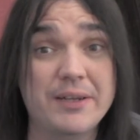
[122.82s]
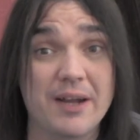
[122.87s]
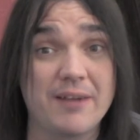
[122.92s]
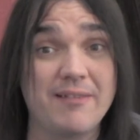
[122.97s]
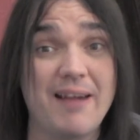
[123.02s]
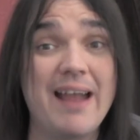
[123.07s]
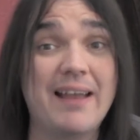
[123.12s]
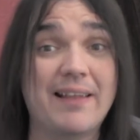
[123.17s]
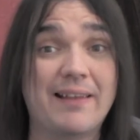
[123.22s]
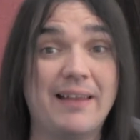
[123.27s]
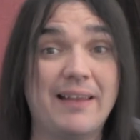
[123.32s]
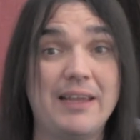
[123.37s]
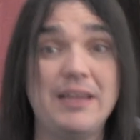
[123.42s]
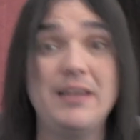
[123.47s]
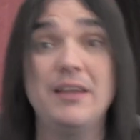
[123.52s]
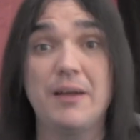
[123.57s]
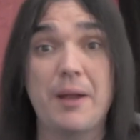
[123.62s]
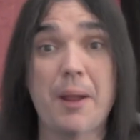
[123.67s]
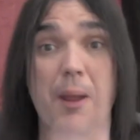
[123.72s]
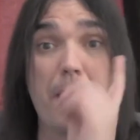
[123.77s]

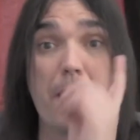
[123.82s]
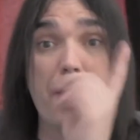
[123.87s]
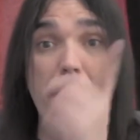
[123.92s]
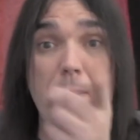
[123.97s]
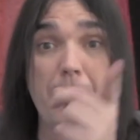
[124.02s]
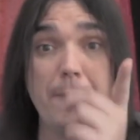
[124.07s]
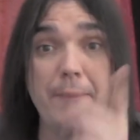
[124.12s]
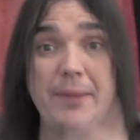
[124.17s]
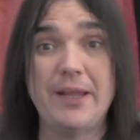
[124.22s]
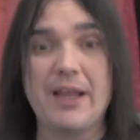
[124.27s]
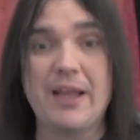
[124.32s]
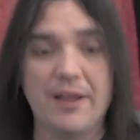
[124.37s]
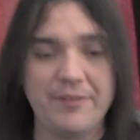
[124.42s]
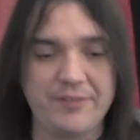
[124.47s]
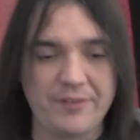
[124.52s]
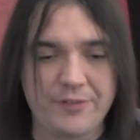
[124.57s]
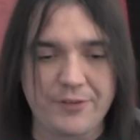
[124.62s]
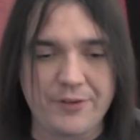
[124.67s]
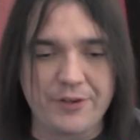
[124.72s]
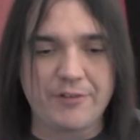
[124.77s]
correctly because
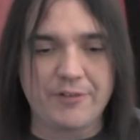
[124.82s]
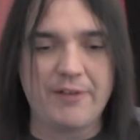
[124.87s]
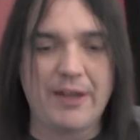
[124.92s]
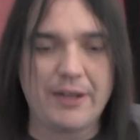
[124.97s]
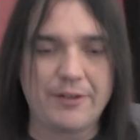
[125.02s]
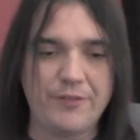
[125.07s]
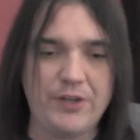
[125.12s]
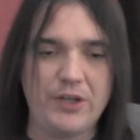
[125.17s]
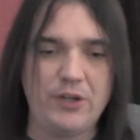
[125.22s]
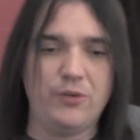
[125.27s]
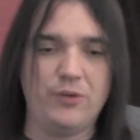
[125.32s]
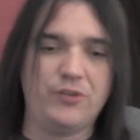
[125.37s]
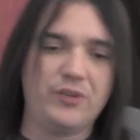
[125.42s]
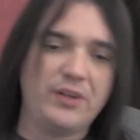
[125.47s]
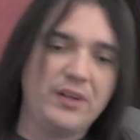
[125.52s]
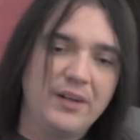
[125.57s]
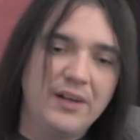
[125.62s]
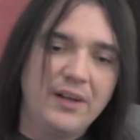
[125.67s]
it's the correct views.